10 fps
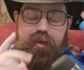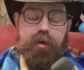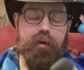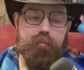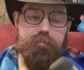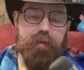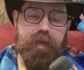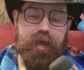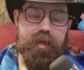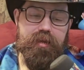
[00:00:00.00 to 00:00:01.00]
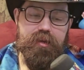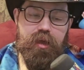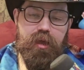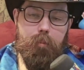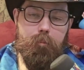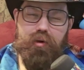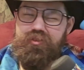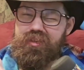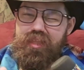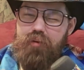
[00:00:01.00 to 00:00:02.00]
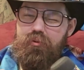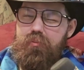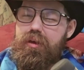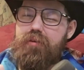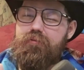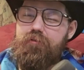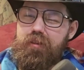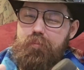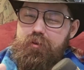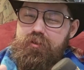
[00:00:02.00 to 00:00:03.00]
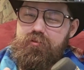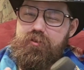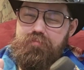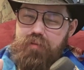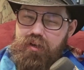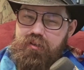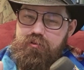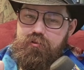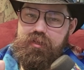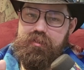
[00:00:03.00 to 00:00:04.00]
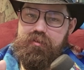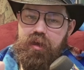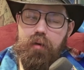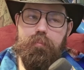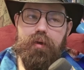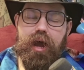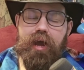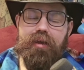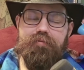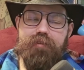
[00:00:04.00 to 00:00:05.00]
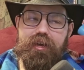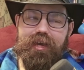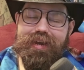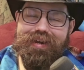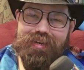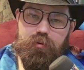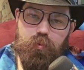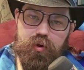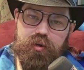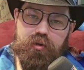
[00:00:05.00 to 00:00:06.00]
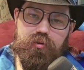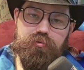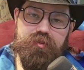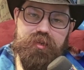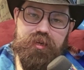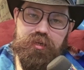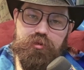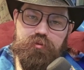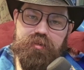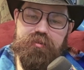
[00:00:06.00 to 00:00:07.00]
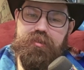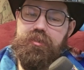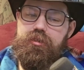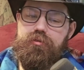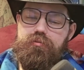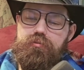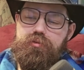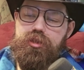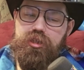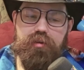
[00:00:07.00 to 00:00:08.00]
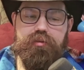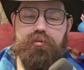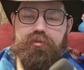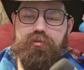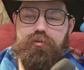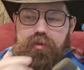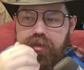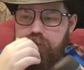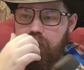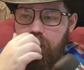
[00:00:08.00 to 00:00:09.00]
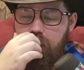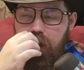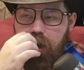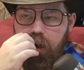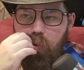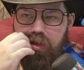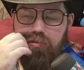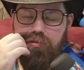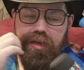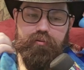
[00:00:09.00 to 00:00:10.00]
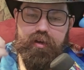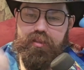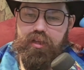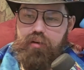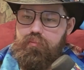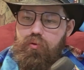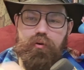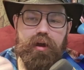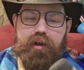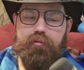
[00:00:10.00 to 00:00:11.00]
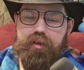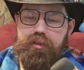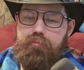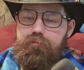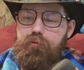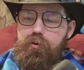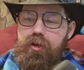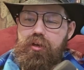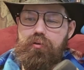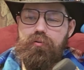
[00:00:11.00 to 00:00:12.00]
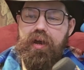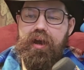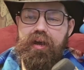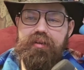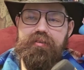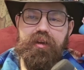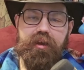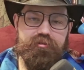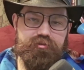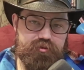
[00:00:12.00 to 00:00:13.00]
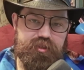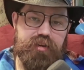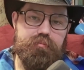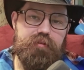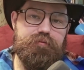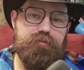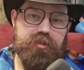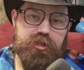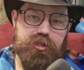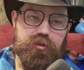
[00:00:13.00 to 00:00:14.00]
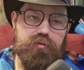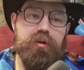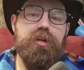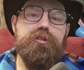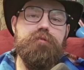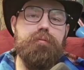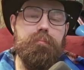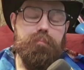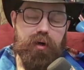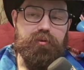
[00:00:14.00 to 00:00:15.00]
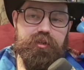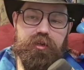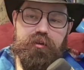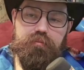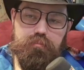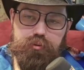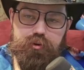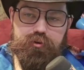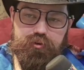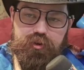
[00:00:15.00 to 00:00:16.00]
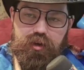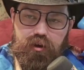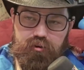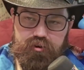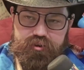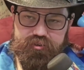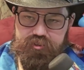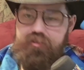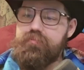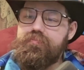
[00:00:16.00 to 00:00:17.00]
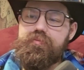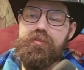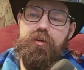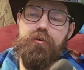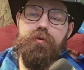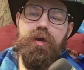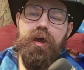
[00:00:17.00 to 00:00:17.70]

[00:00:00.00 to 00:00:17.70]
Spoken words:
And mostly that will be full episodes of my stories, but I invite anyone who's interested to share their stories, whether they read them or I read them for you as an extra segment for the show to promote Brood artists. So